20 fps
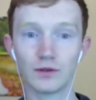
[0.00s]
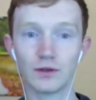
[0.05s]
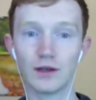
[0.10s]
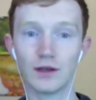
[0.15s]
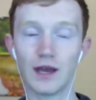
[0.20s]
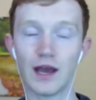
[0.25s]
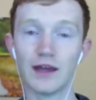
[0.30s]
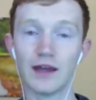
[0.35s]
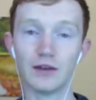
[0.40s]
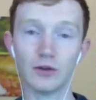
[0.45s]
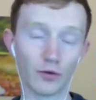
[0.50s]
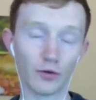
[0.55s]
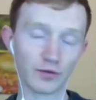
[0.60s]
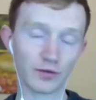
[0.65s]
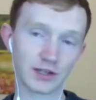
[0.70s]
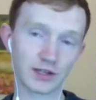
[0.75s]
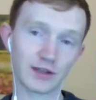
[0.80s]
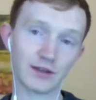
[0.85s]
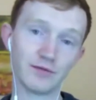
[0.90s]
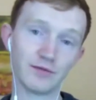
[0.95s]
And
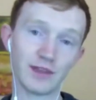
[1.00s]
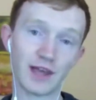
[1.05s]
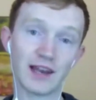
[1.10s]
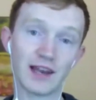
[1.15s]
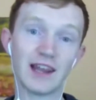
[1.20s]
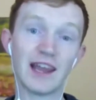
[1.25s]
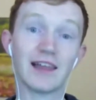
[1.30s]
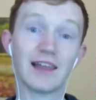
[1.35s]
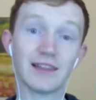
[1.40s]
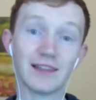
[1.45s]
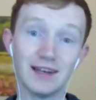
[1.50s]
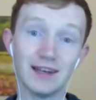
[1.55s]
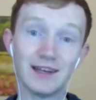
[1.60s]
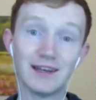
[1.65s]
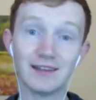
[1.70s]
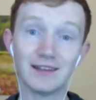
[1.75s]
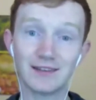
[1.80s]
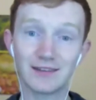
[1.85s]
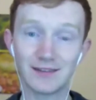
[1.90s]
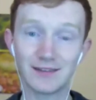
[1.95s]
obviously, they've then
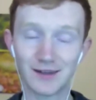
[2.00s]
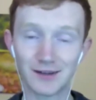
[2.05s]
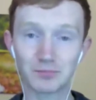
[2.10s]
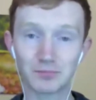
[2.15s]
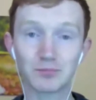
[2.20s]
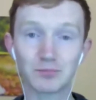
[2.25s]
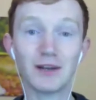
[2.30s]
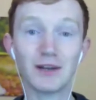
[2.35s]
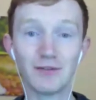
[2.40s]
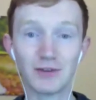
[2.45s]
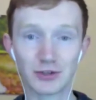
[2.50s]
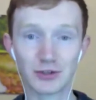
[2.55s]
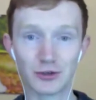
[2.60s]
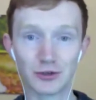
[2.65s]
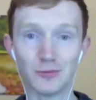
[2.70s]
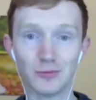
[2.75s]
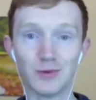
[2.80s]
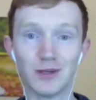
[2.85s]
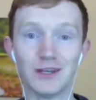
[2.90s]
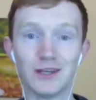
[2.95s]
alienated their previous
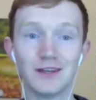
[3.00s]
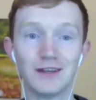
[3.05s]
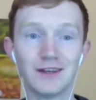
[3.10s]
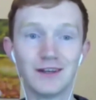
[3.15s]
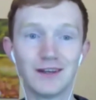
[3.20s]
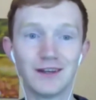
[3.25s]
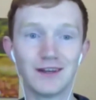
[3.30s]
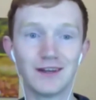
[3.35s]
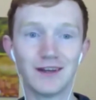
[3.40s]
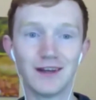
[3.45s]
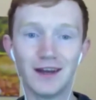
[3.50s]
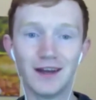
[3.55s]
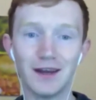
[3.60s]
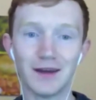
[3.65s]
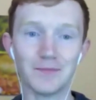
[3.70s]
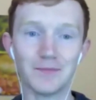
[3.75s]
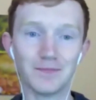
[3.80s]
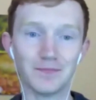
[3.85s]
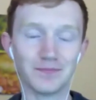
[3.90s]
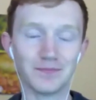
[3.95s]
QB
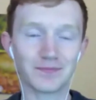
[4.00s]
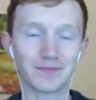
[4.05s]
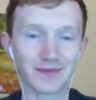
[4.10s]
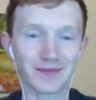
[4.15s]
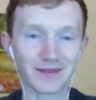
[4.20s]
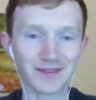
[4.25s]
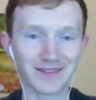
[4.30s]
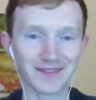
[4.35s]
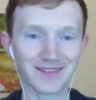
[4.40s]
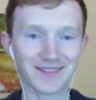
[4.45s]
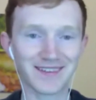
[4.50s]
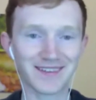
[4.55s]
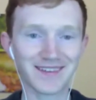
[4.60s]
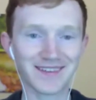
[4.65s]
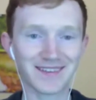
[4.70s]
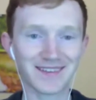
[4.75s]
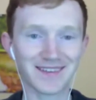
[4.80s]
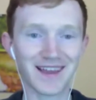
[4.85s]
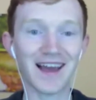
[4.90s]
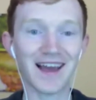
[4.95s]
in
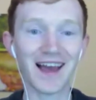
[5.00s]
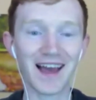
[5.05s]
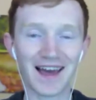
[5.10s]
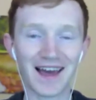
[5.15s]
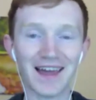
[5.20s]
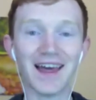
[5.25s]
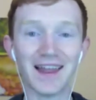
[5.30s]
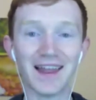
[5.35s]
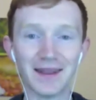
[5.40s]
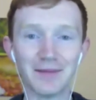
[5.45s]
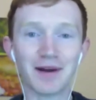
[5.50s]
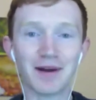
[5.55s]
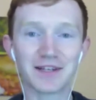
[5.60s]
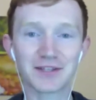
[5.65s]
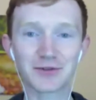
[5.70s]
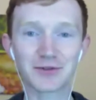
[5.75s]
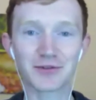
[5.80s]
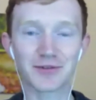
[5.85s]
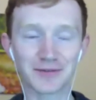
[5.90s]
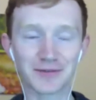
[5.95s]
the
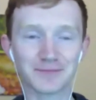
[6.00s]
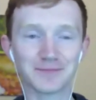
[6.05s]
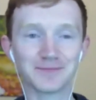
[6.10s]
midst of it.